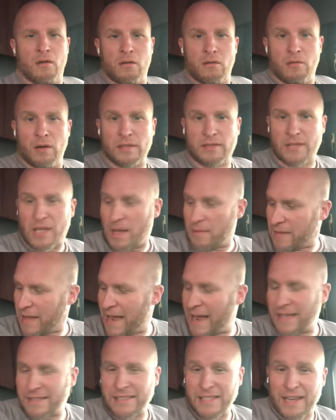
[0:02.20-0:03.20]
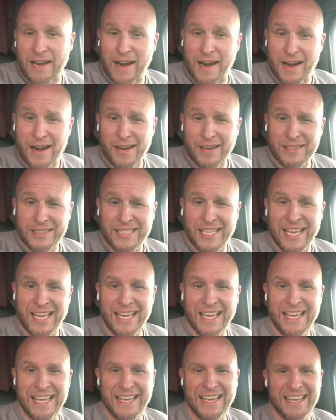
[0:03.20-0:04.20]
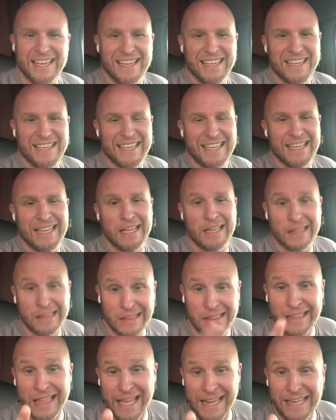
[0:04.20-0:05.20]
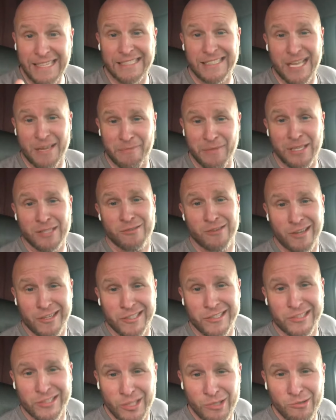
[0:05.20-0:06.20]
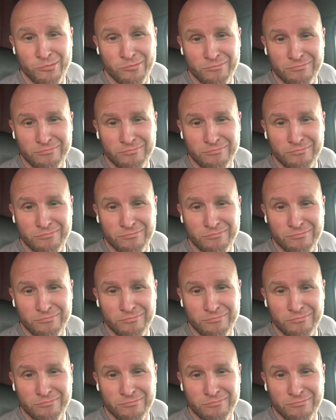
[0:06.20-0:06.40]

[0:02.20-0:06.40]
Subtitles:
What's up, guys and girls? Ladies can be truckers too.